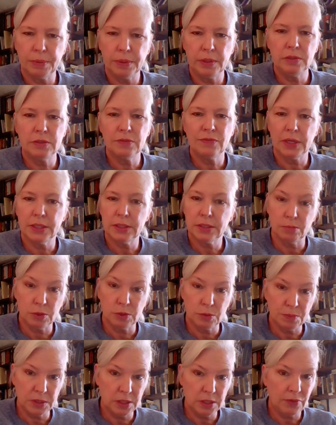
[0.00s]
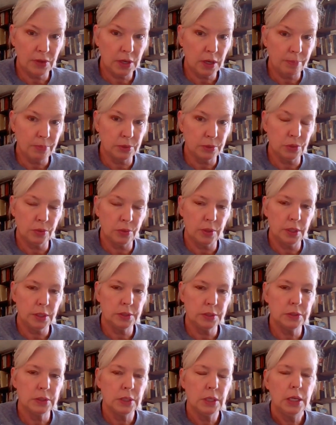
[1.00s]
please find some specific
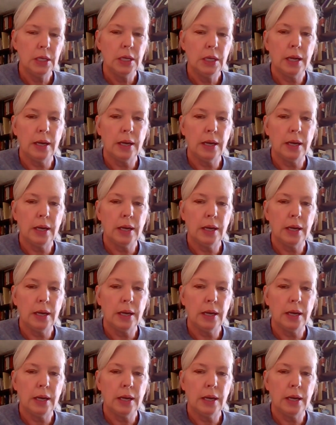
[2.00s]
opportunities.